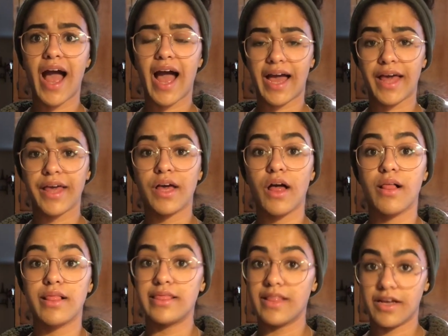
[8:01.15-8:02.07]
I
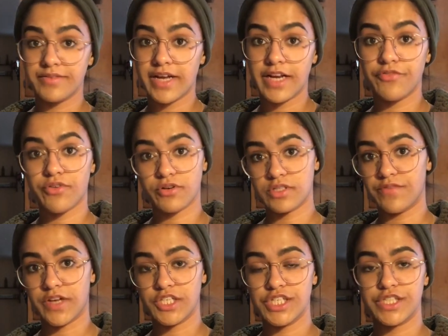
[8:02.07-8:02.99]
love getting
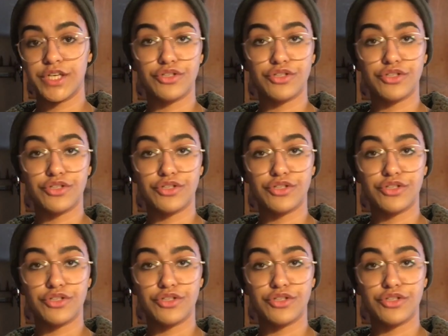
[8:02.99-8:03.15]
frozen veggies.